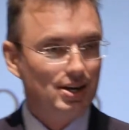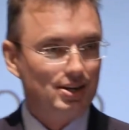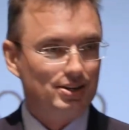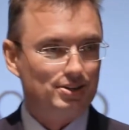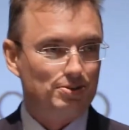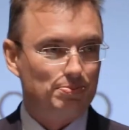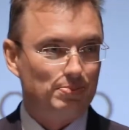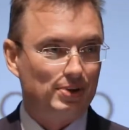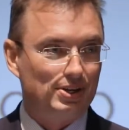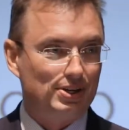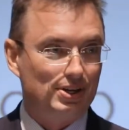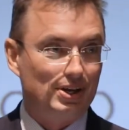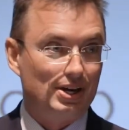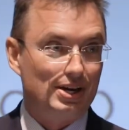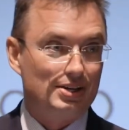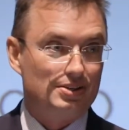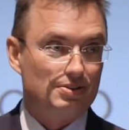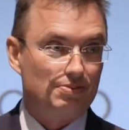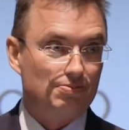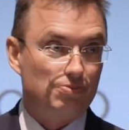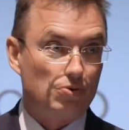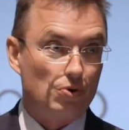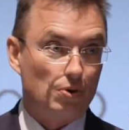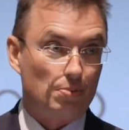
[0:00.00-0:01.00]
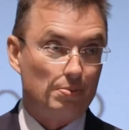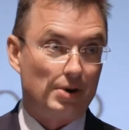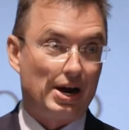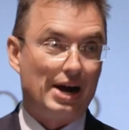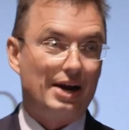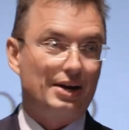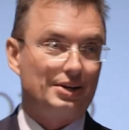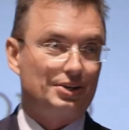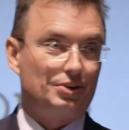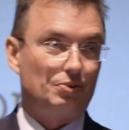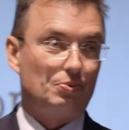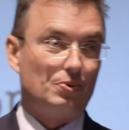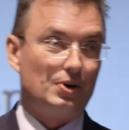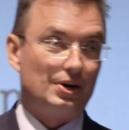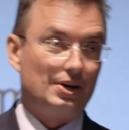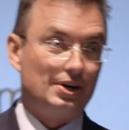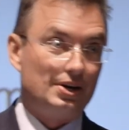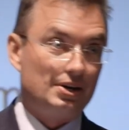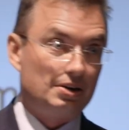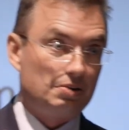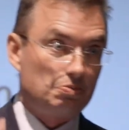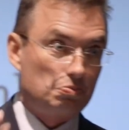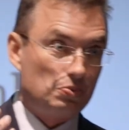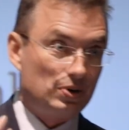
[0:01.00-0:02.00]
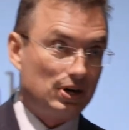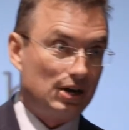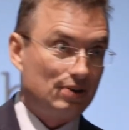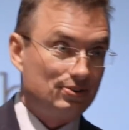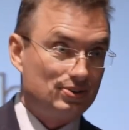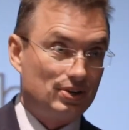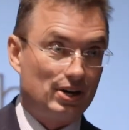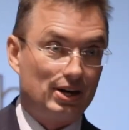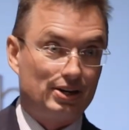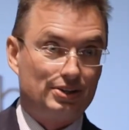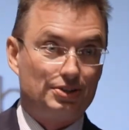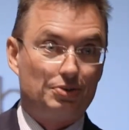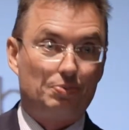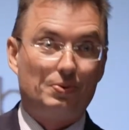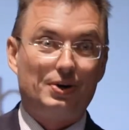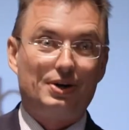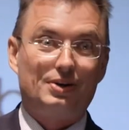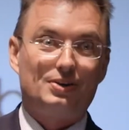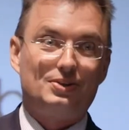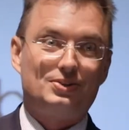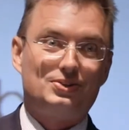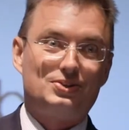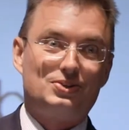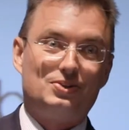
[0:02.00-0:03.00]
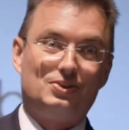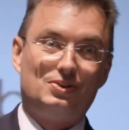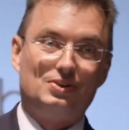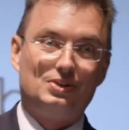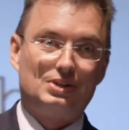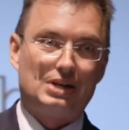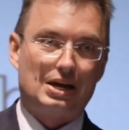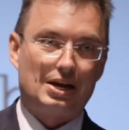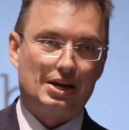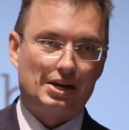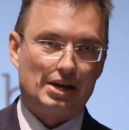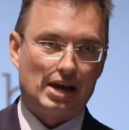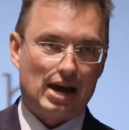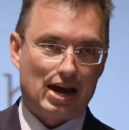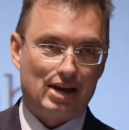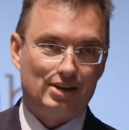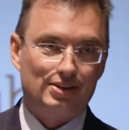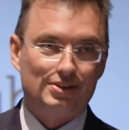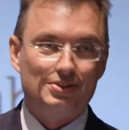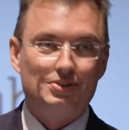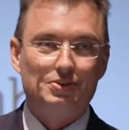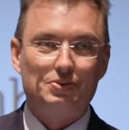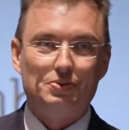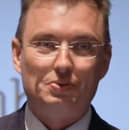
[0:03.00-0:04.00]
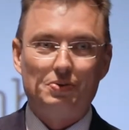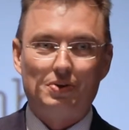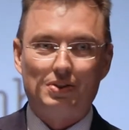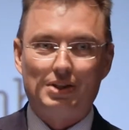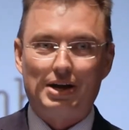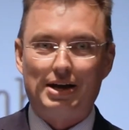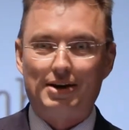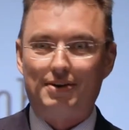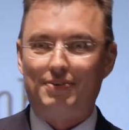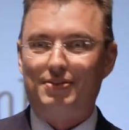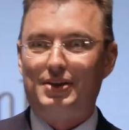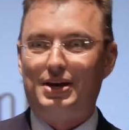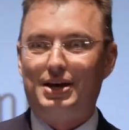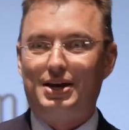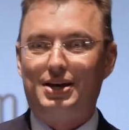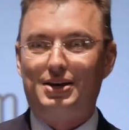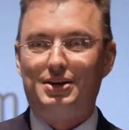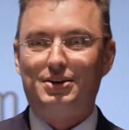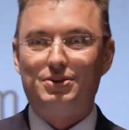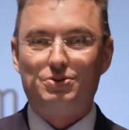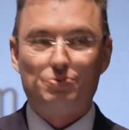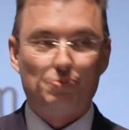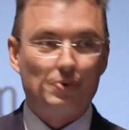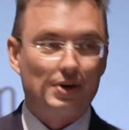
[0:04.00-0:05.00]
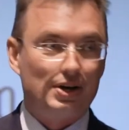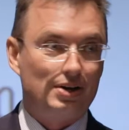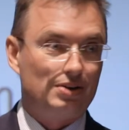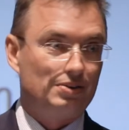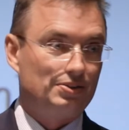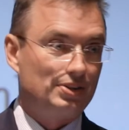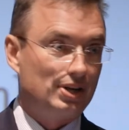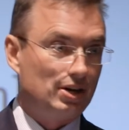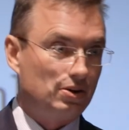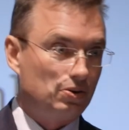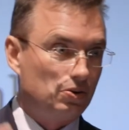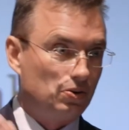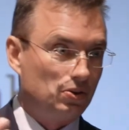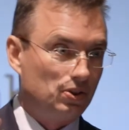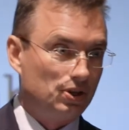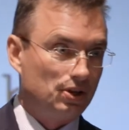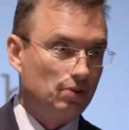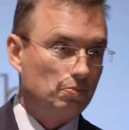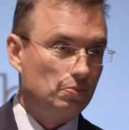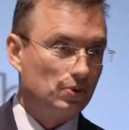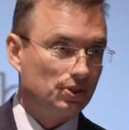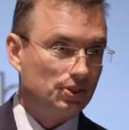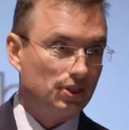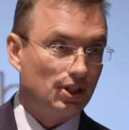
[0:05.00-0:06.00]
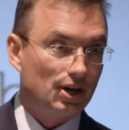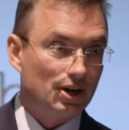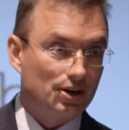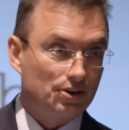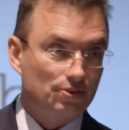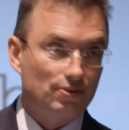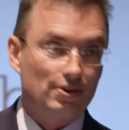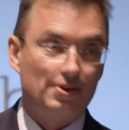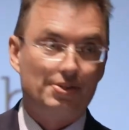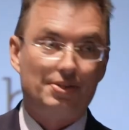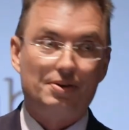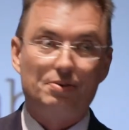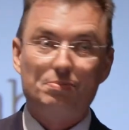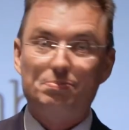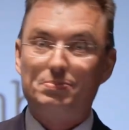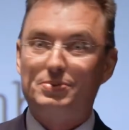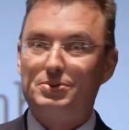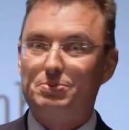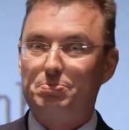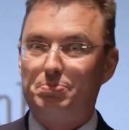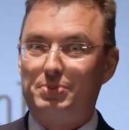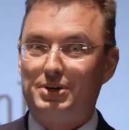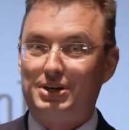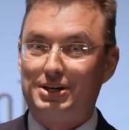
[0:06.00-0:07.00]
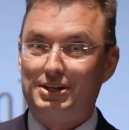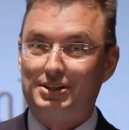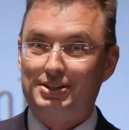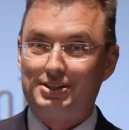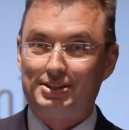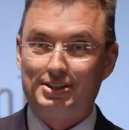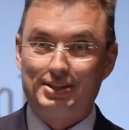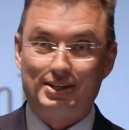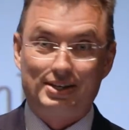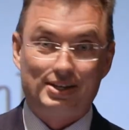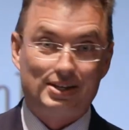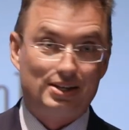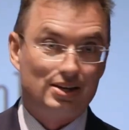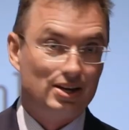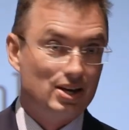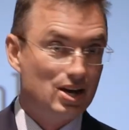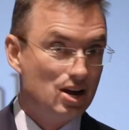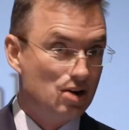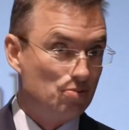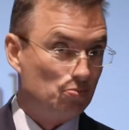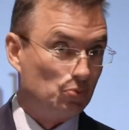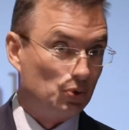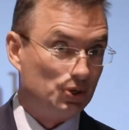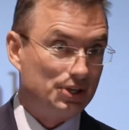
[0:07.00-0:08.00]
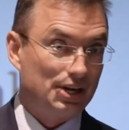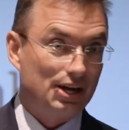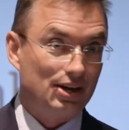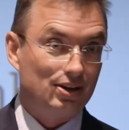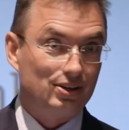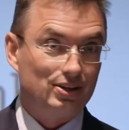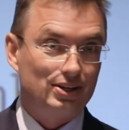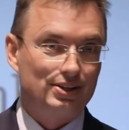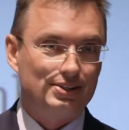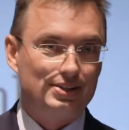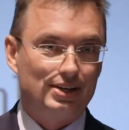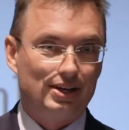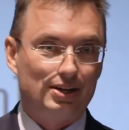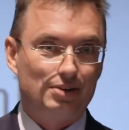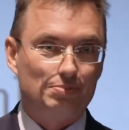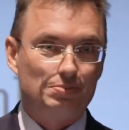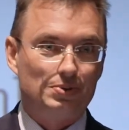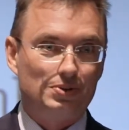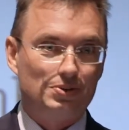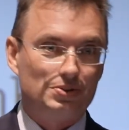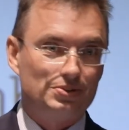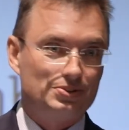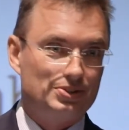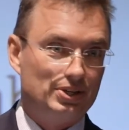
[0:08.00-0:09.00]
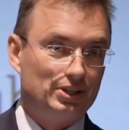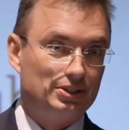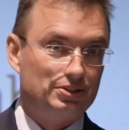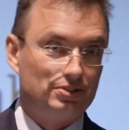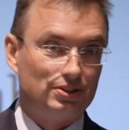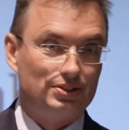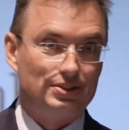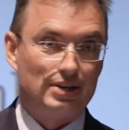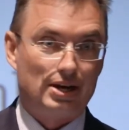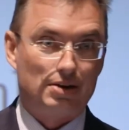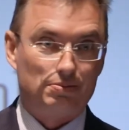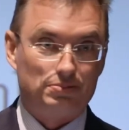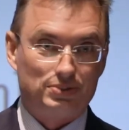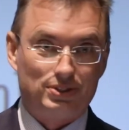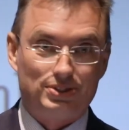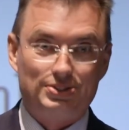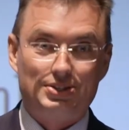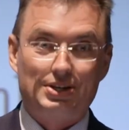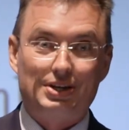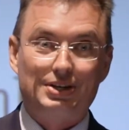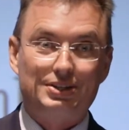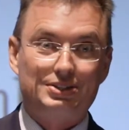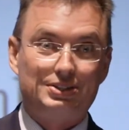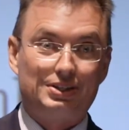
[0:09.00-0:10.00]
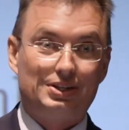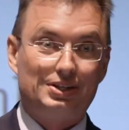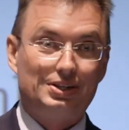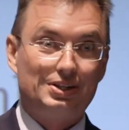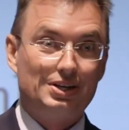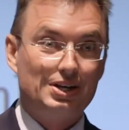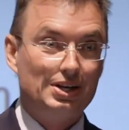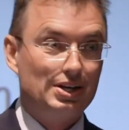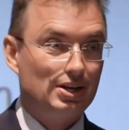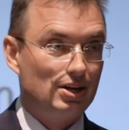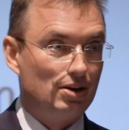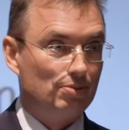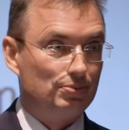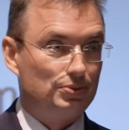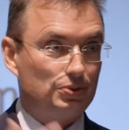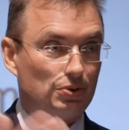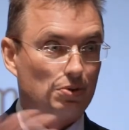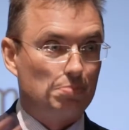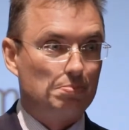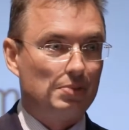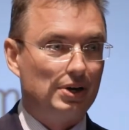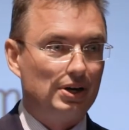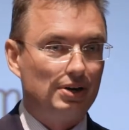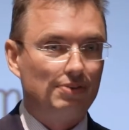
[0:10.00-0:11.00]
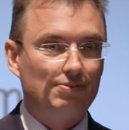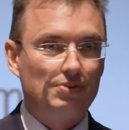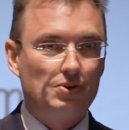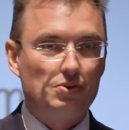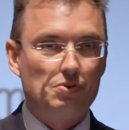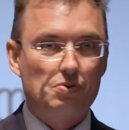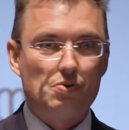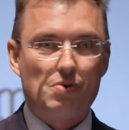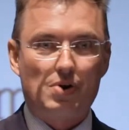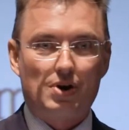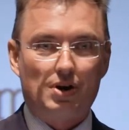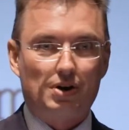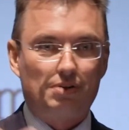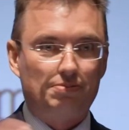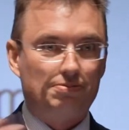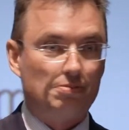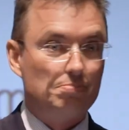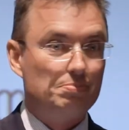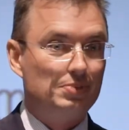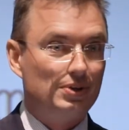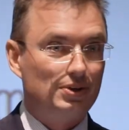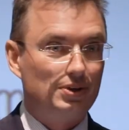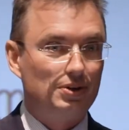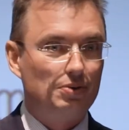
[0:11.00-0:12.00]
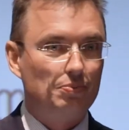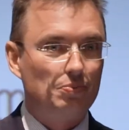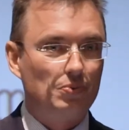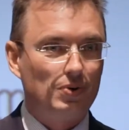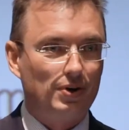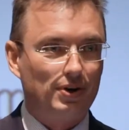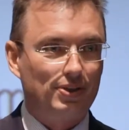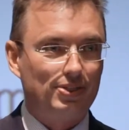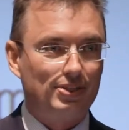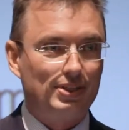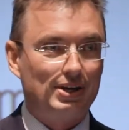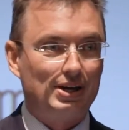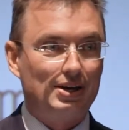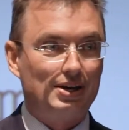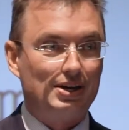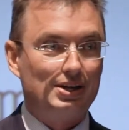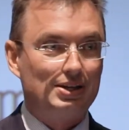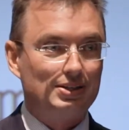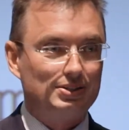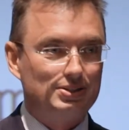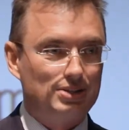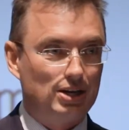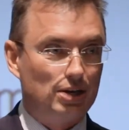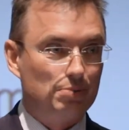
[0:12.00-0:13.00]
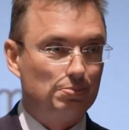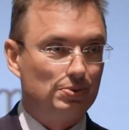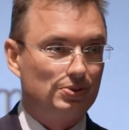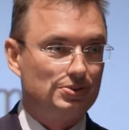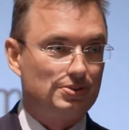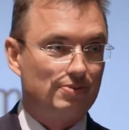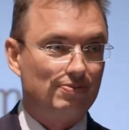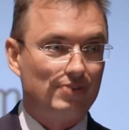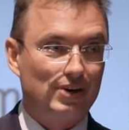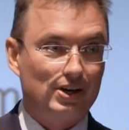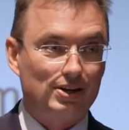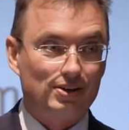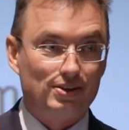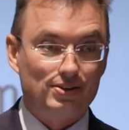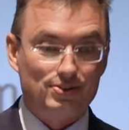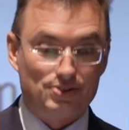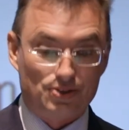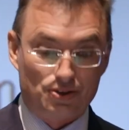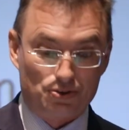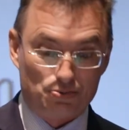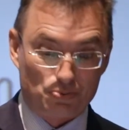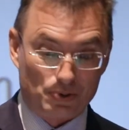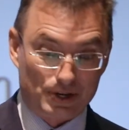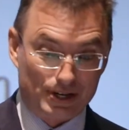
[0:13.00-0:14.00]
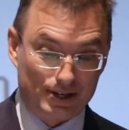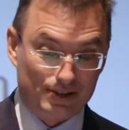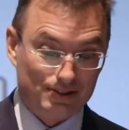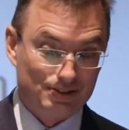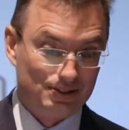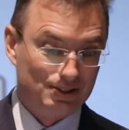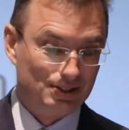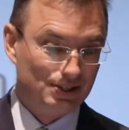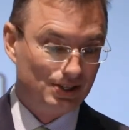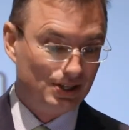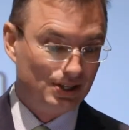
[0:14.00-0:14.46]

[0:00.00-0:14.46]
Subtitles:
Speaking as a former actuary, when I was an actuarial student, I had to do a lot of that as well, not only with logarithms, but mortality tables, interest amortization. I'm sure many of you are familiar with tables of values as well.